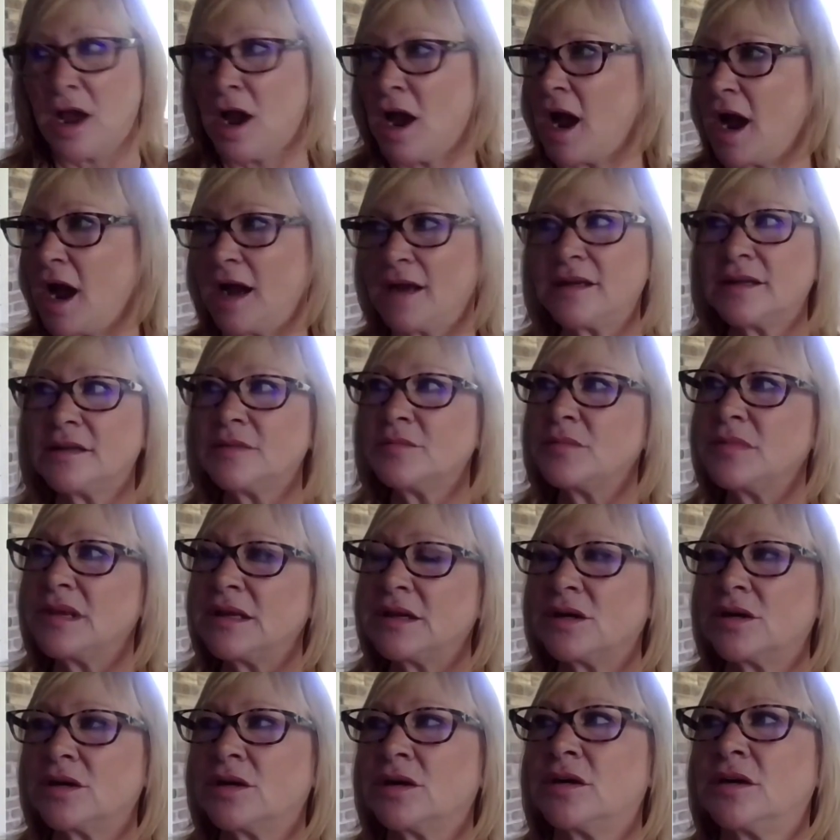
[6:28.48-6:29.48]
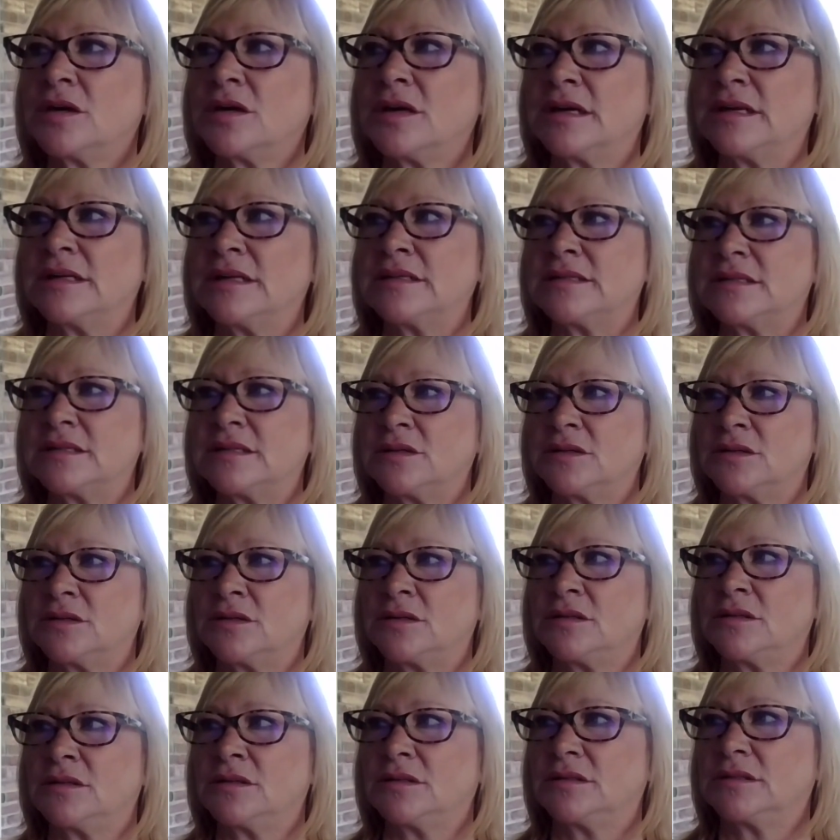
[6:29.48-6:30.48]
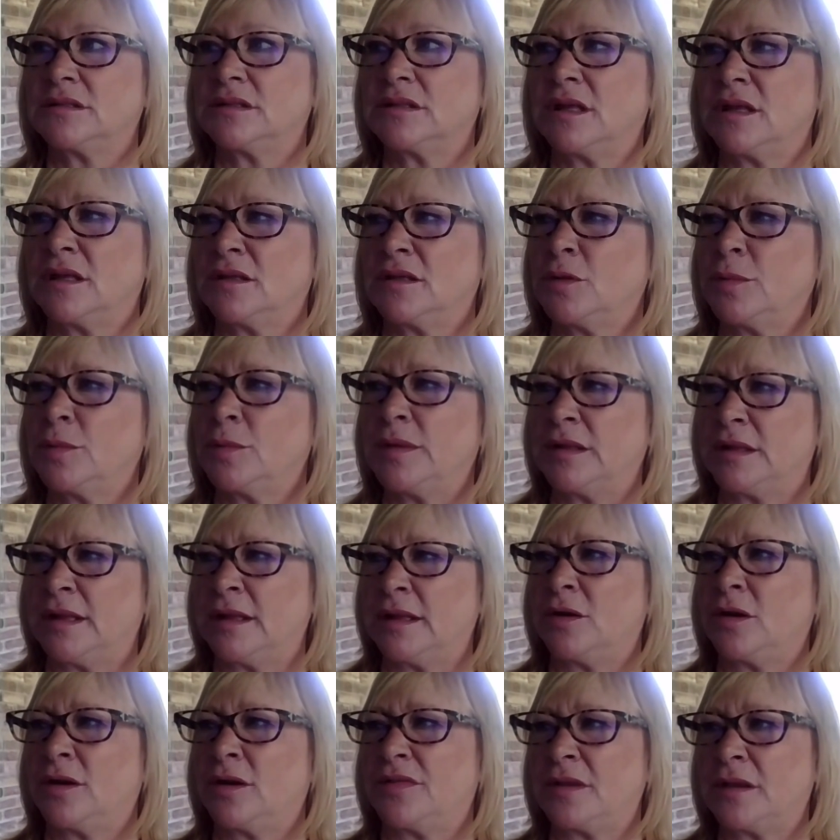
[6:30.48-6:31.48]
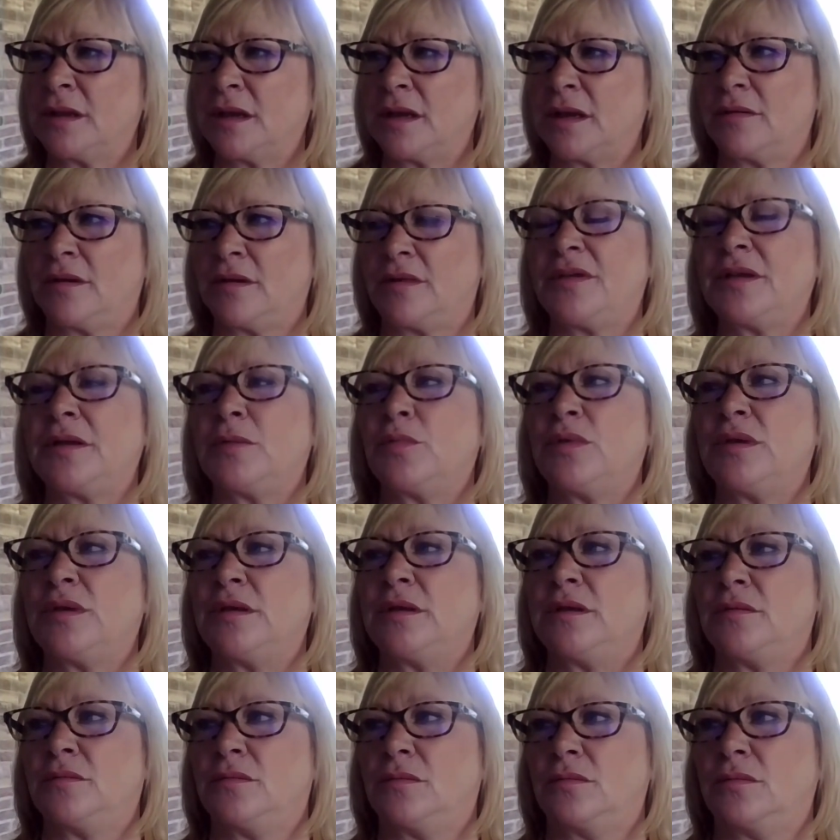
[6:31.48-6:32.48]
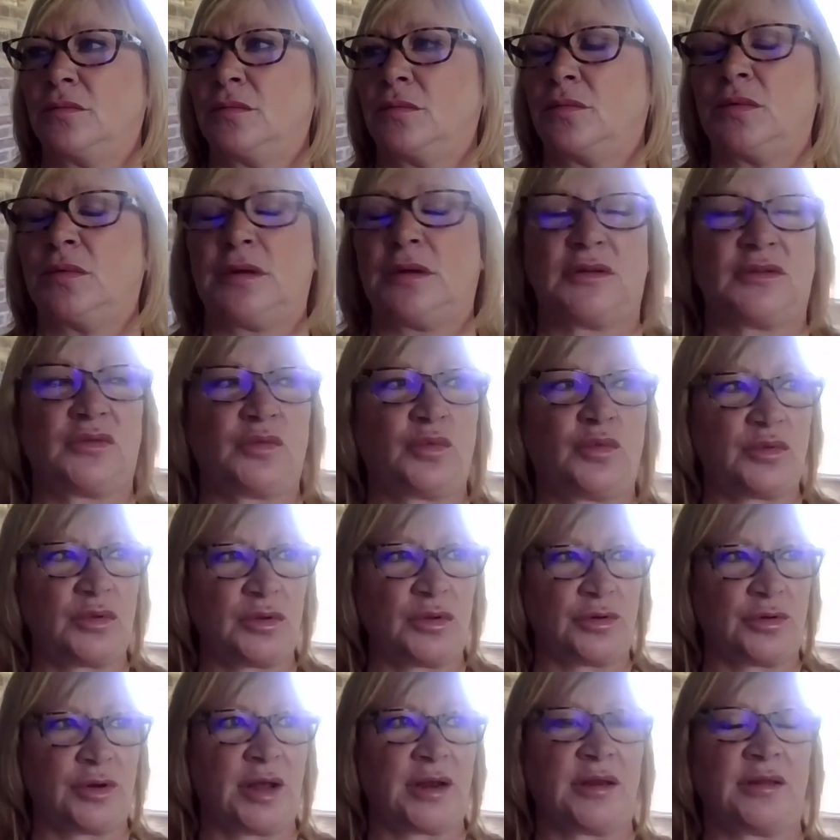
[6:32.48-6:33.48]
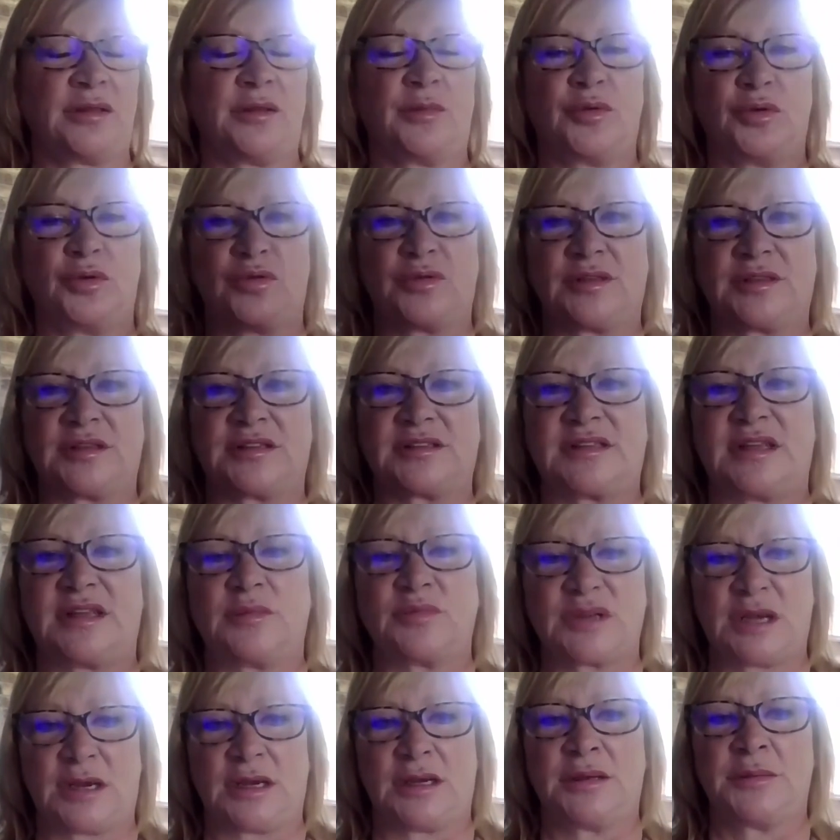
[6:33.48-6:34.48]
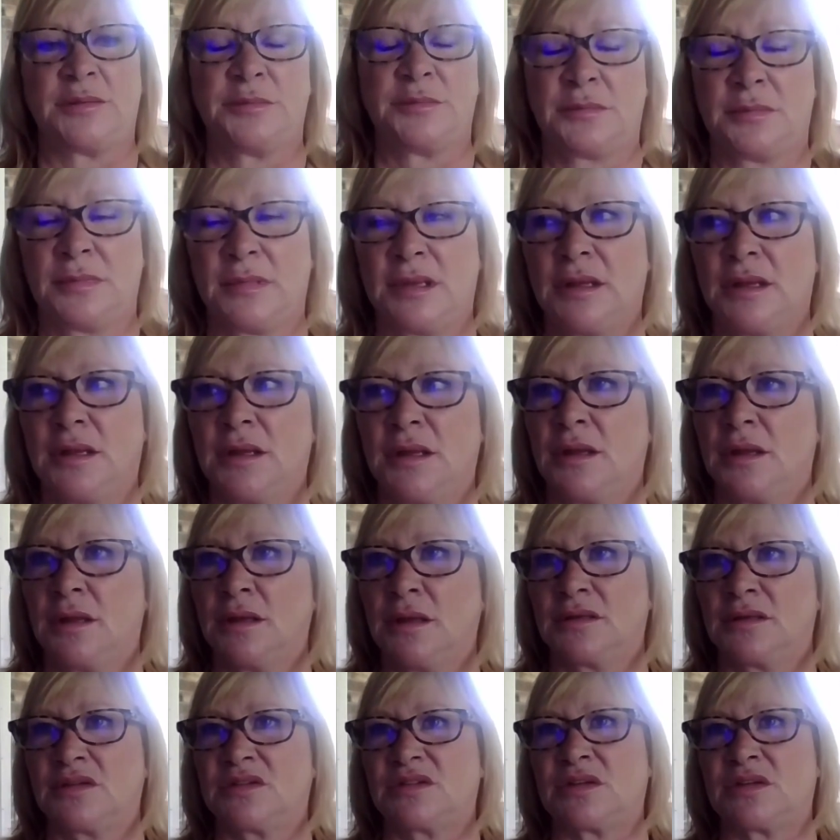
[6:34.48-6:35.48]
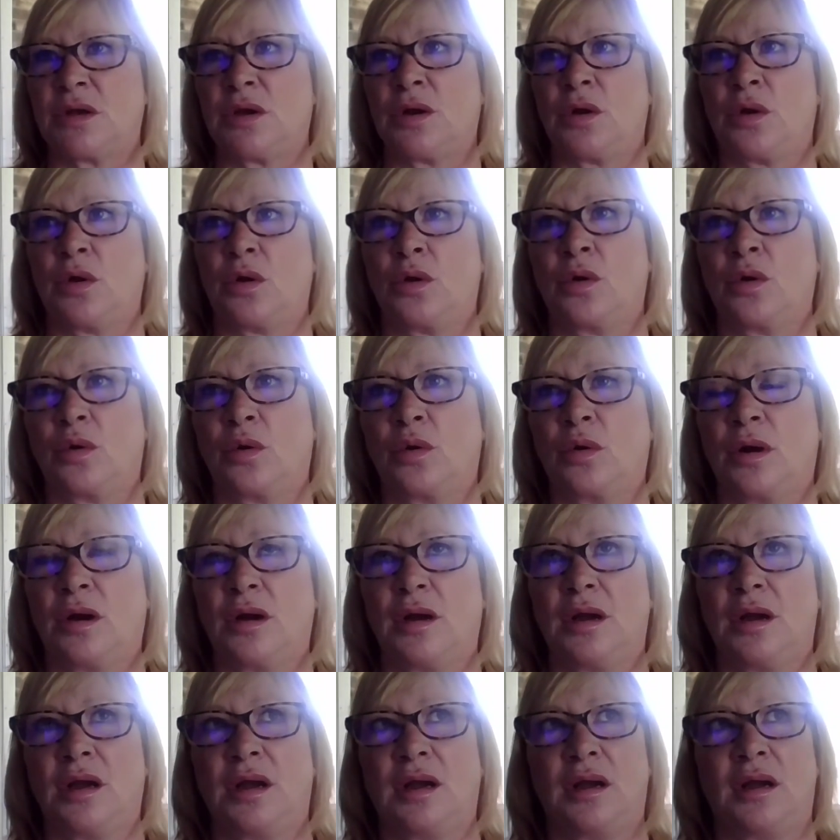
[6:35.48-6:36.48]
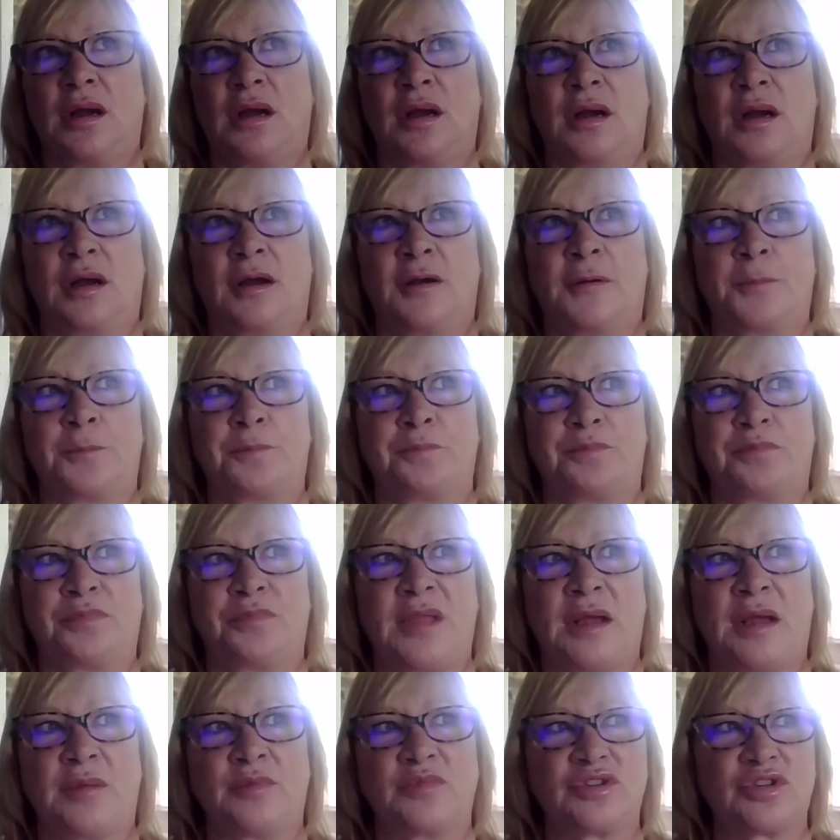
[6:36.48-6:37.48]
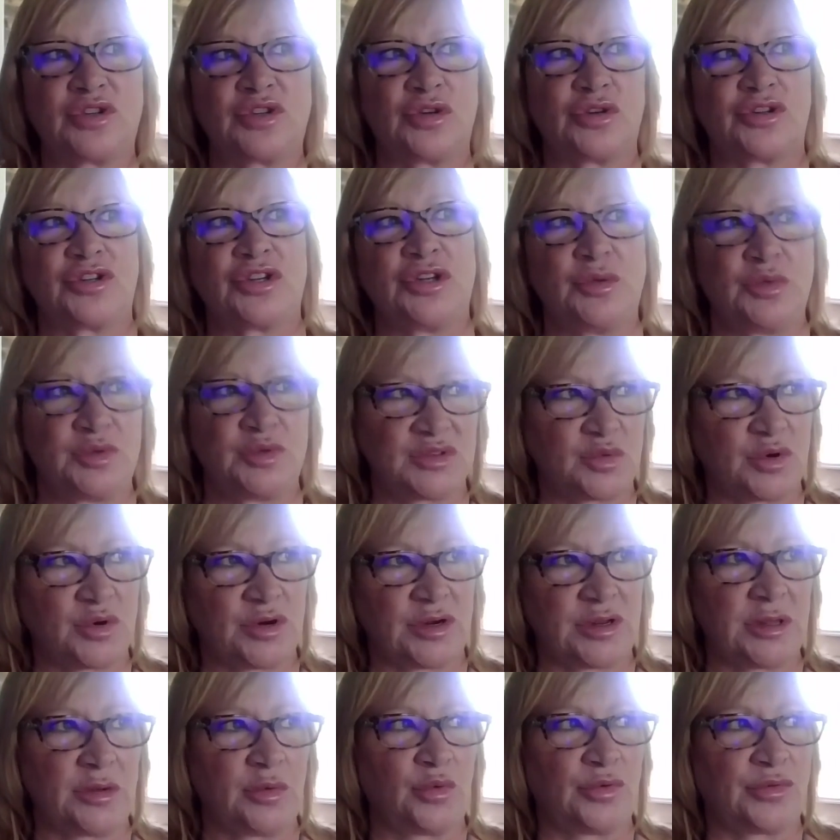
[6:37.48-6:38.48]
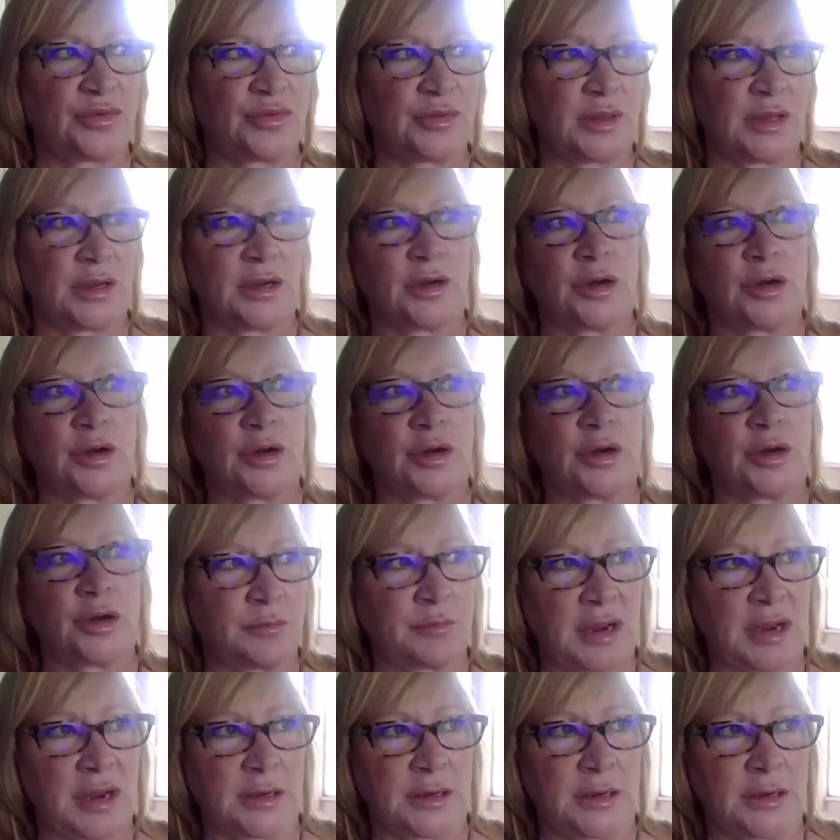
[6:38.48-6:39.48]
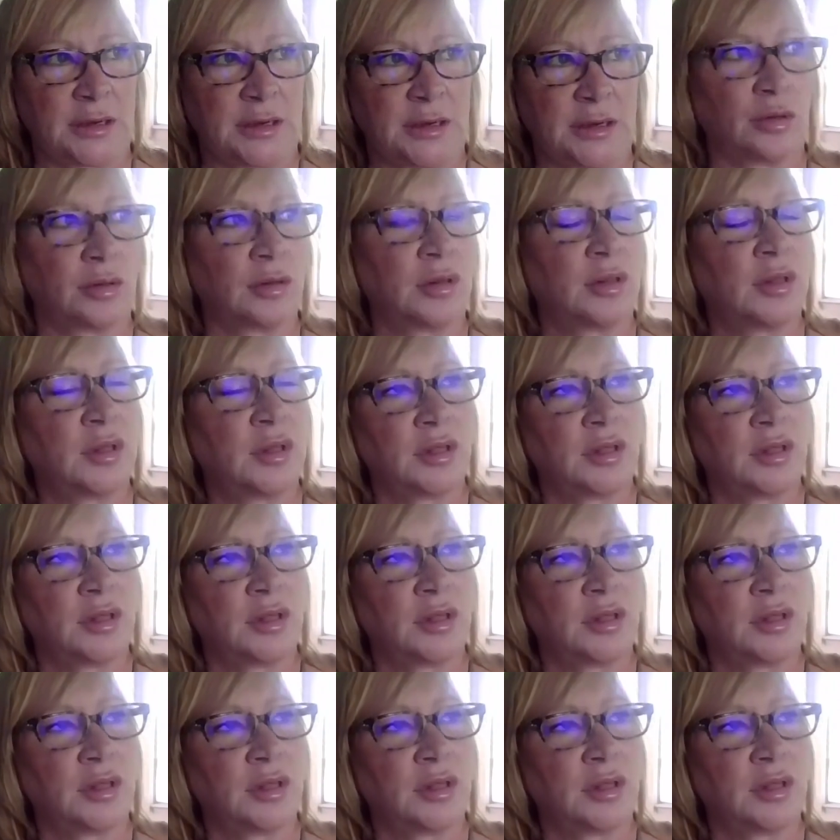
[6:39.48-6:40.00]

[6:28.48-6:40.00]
I didn't meet her until a little bit later. I think we because you're not in the booth at the same time. So I'm sure she was working with Larry and Michael.